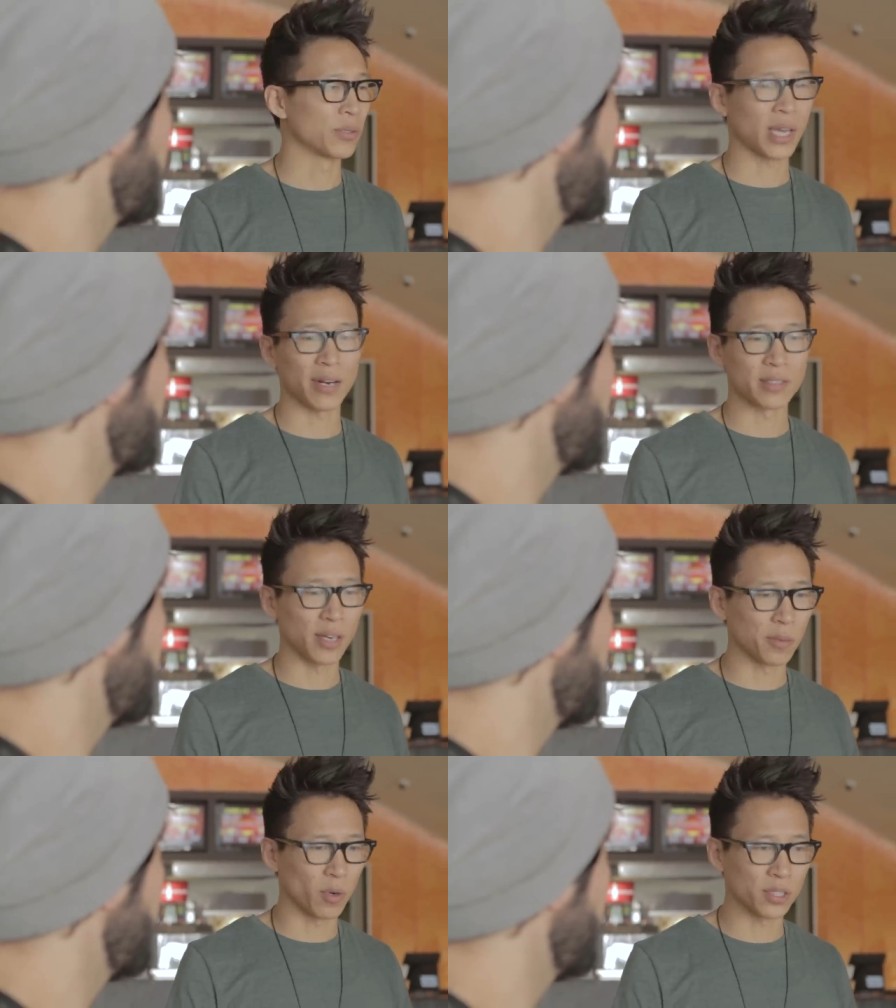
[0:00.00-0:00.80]
It's kind
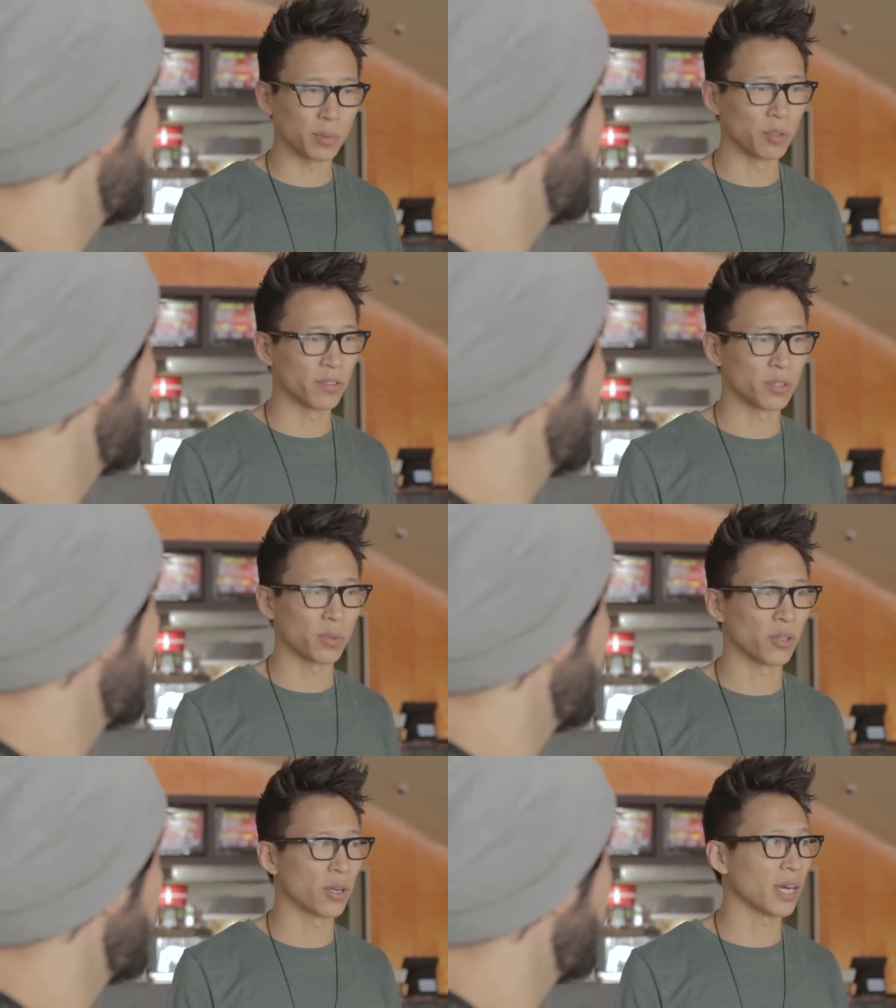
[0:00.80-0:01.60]
of dumb watching
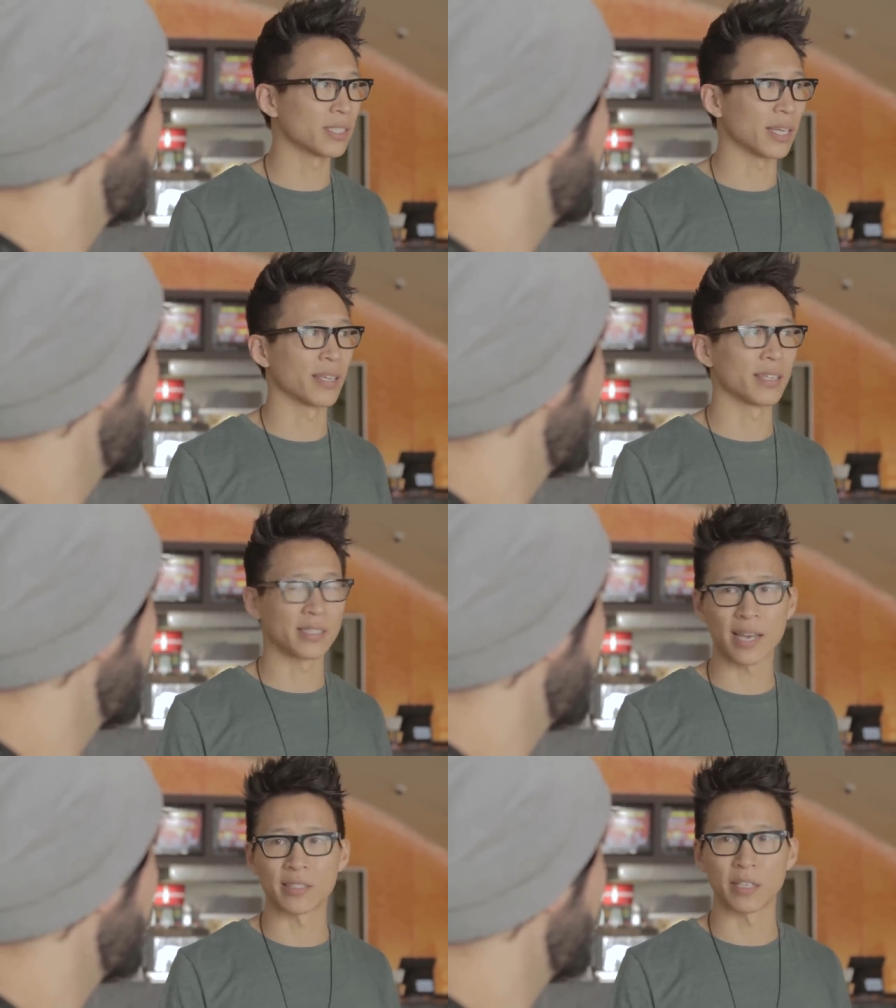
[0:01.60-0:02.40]
movies with you guys at the
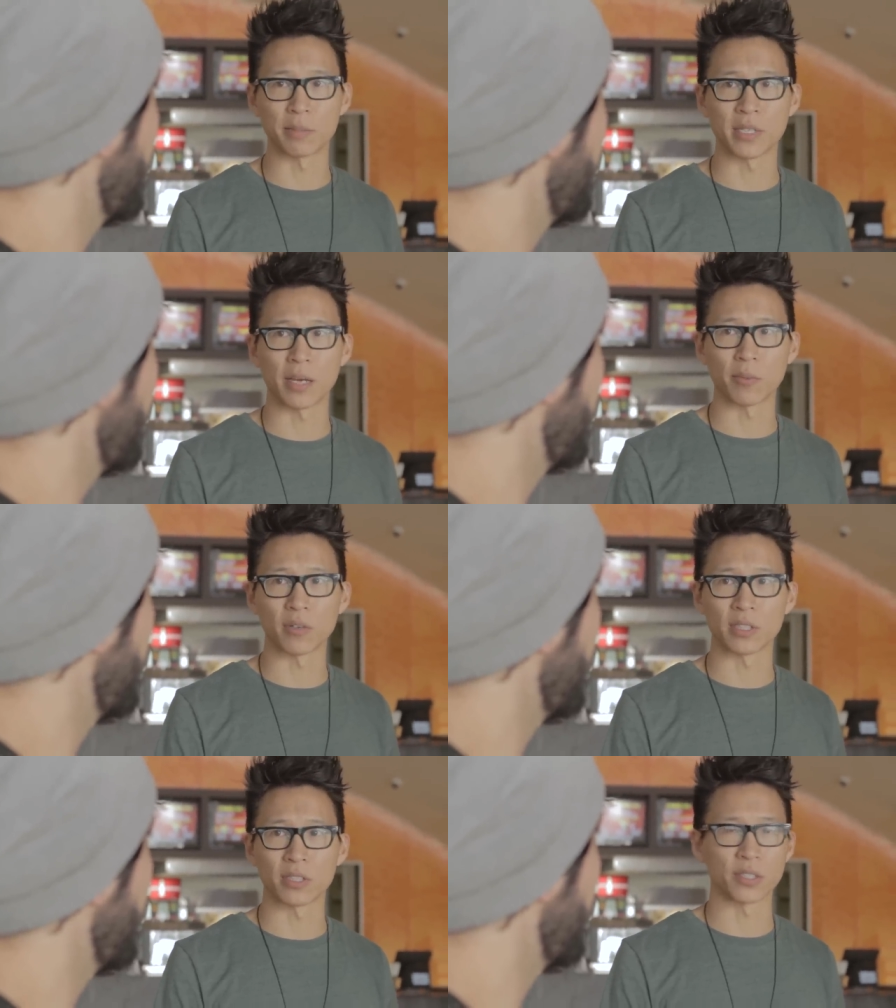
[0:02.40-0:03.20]
exact same
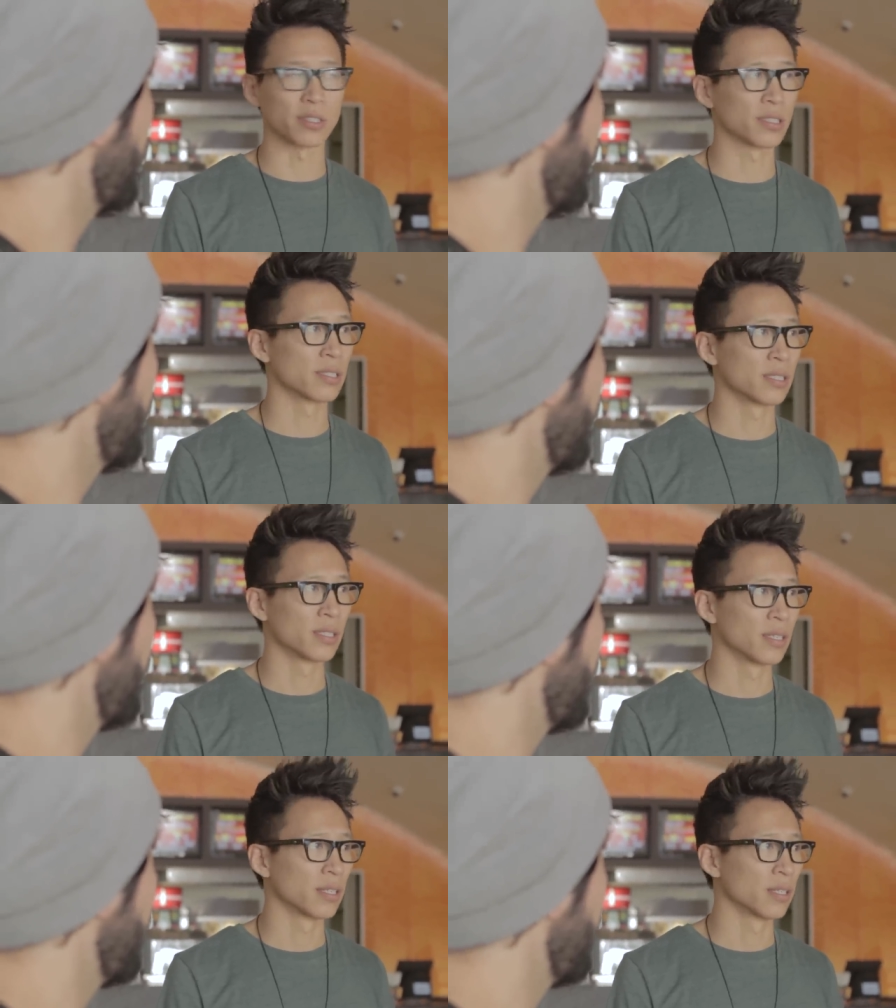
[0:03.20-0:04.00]
time all these years. Yeah,